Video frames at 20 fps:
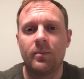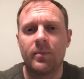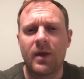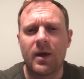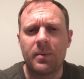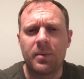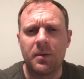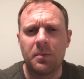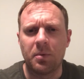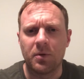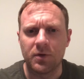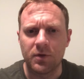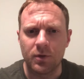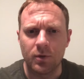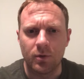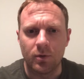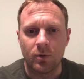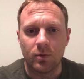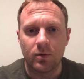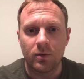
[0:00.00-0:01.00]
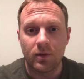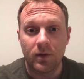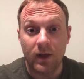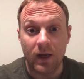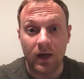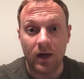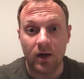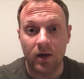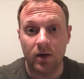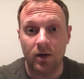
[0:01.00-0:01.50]
that people do
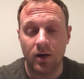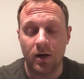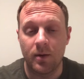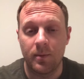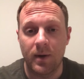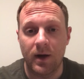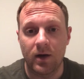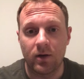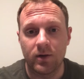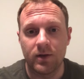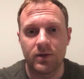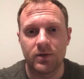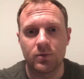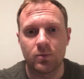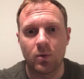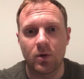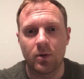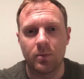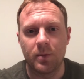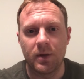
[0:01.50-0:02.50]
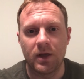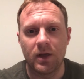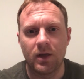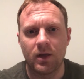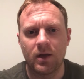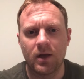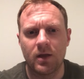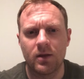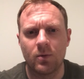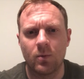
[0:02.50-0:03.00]
care about his
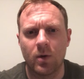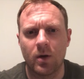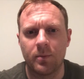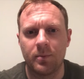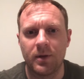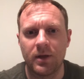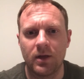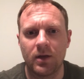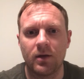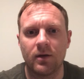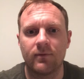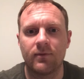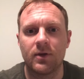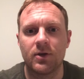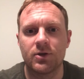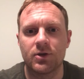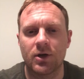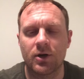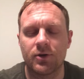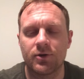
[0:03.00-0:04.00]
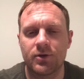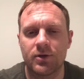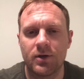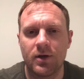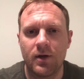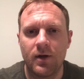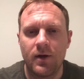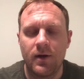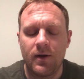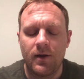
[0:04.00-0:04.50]
well-being and the well-being of the church,
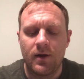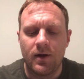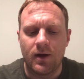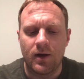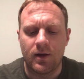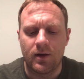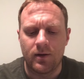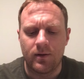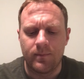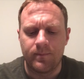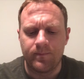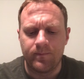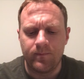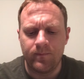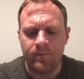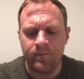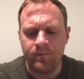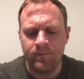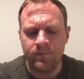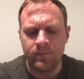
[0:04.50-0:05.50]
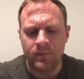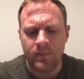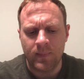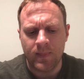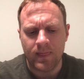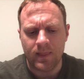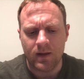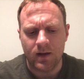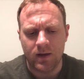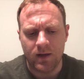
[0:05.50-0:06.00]

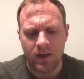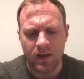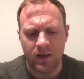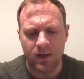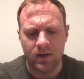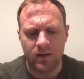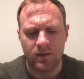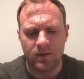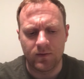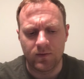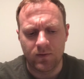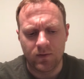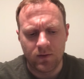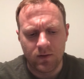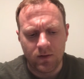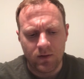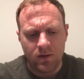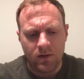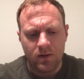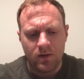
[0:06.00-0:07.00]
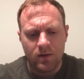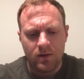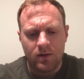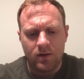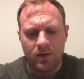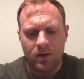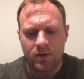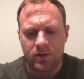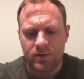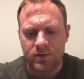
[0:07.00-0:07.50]
and
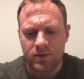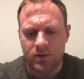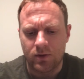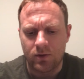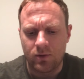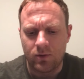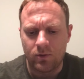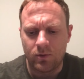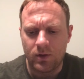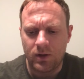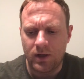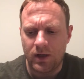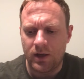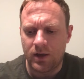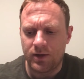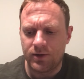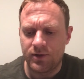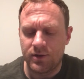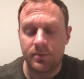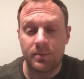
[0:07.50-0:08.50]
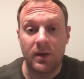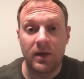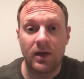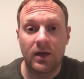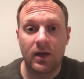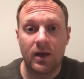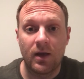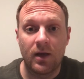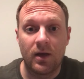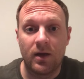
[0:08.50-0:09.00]
also just
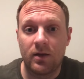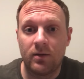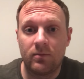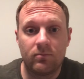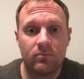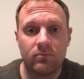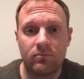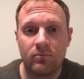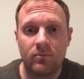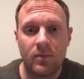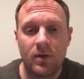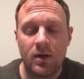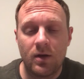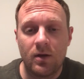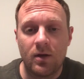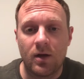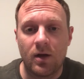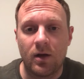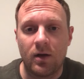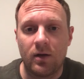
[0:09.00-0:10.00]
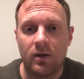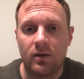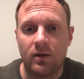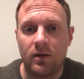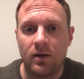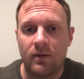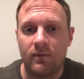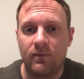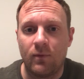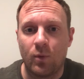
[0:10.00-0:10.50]
being
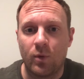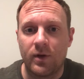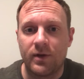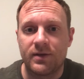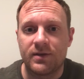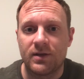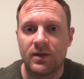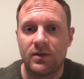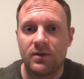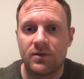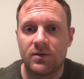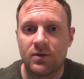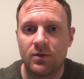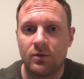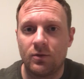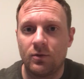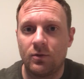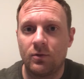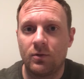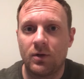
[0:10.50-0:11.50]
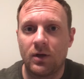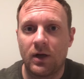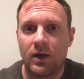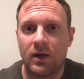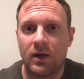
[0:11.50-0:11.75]
a voice into